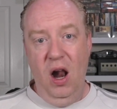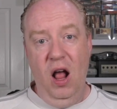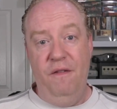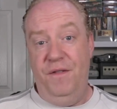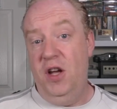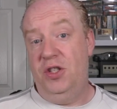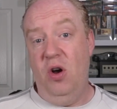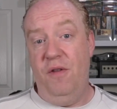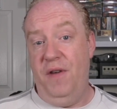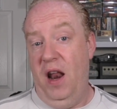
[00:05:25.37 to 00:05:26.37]
First
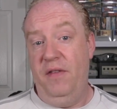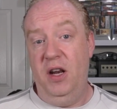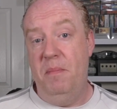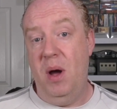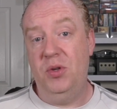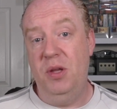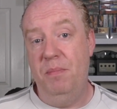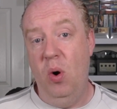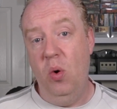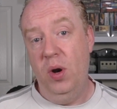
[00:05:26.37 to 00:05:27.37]
off, and I think the most
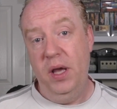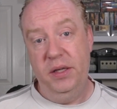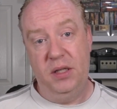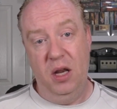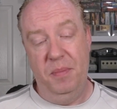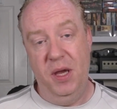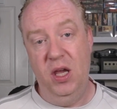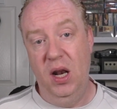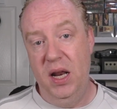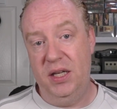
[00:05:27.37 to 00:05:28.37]
important, is going to be
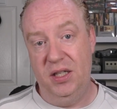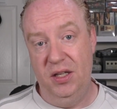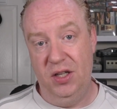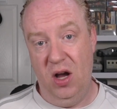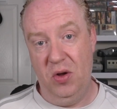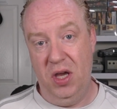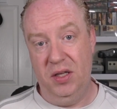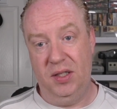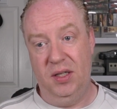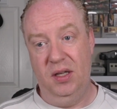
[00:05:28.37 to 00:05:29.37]
your listing
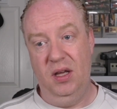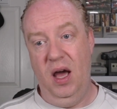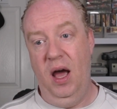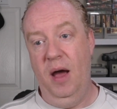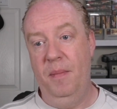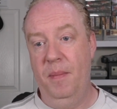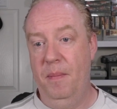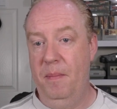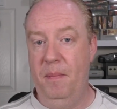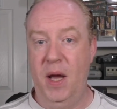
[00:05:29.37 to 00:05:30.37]
targets.
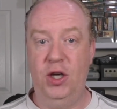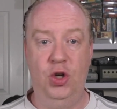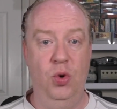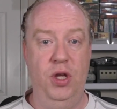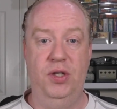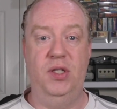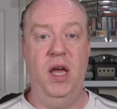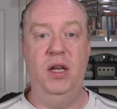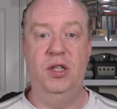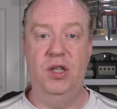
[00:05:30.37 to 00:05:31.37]
Make sure that you're
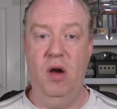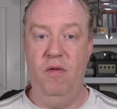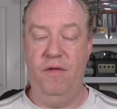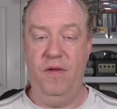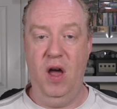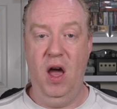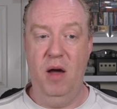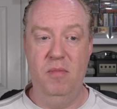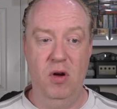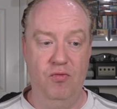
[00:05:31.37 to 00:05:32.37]
setting yourself
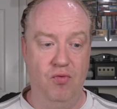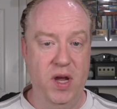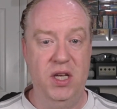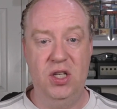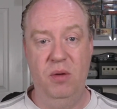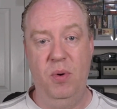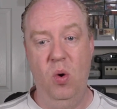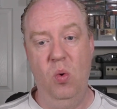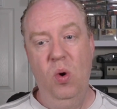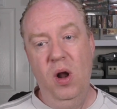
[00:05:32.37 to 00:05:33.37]

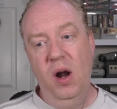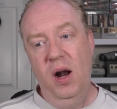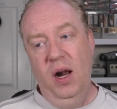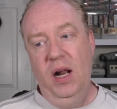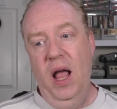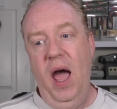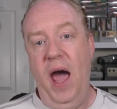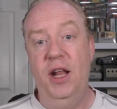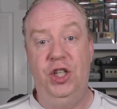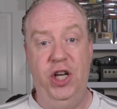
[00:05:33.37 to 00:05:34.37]
reasonable
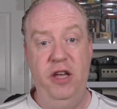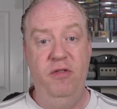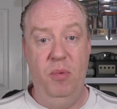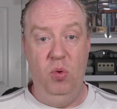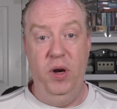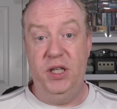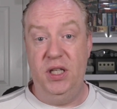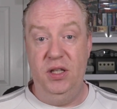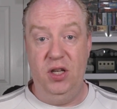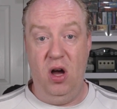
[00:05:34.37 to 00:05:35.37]
and achievable
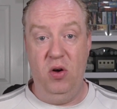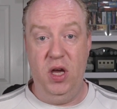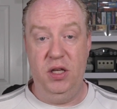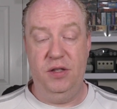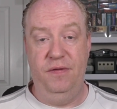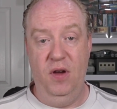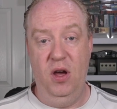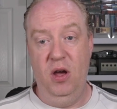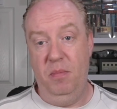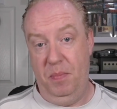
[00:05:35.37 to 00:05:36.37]
listing targets
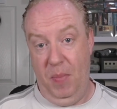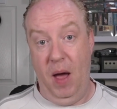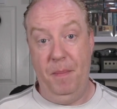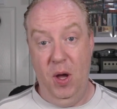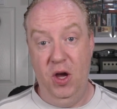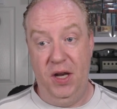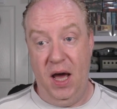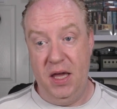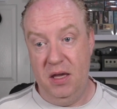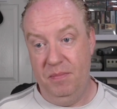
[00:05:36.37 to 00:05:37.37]
for like per
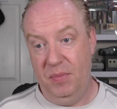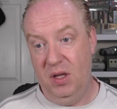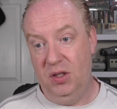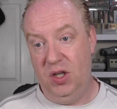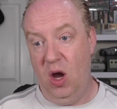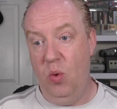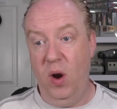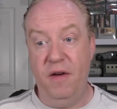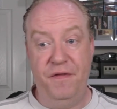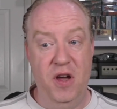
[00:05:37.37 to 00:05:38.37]
day. So
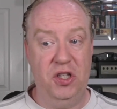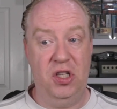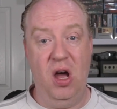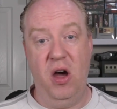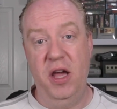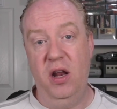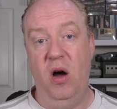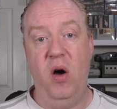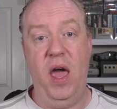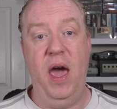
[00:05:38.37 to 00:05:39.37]
when I first started,
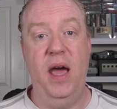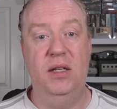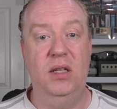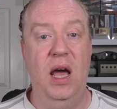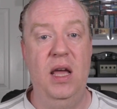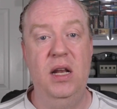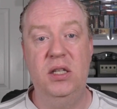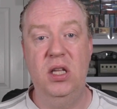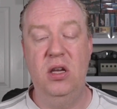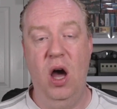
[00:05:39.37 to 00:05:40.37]
I had a
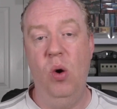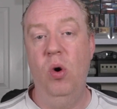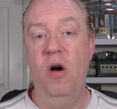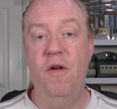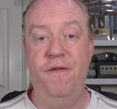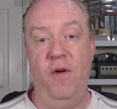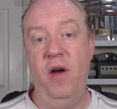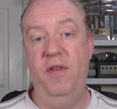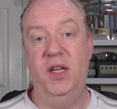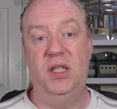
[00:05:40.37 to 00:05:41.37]
listing goal of
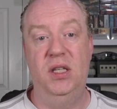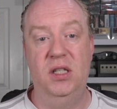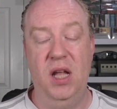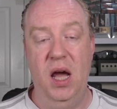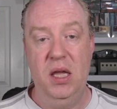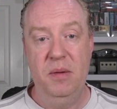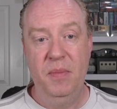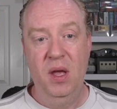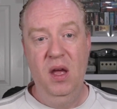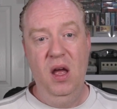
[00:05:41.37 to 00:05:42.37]
5 listings a day.
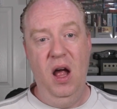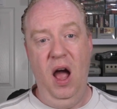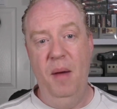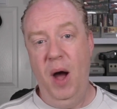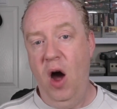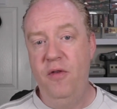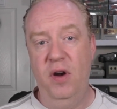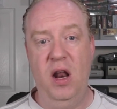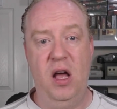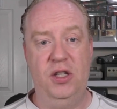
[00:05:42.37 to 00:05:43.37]
Over
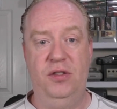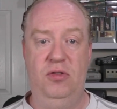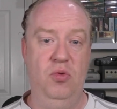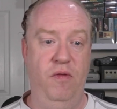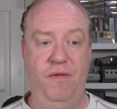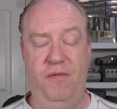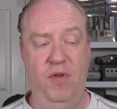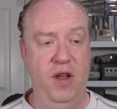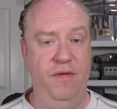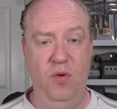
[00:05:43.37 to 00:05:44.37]
the last sort of
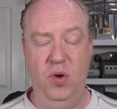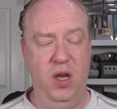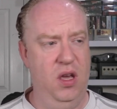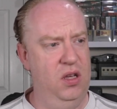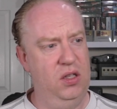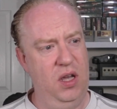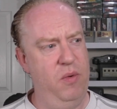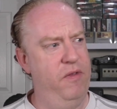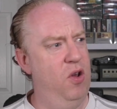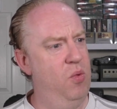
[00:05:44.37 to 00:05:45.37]
3-4 years,
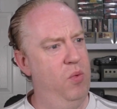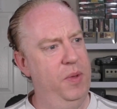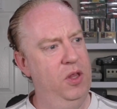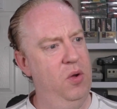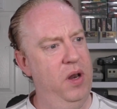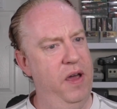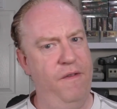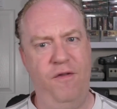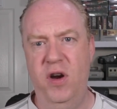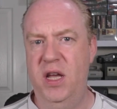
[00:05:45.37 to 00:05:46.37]
however long we've been doing it now,
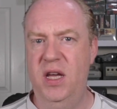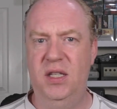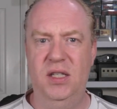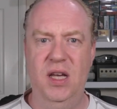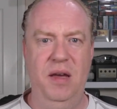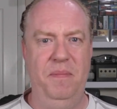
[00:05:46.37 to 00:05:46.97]
3 years is it?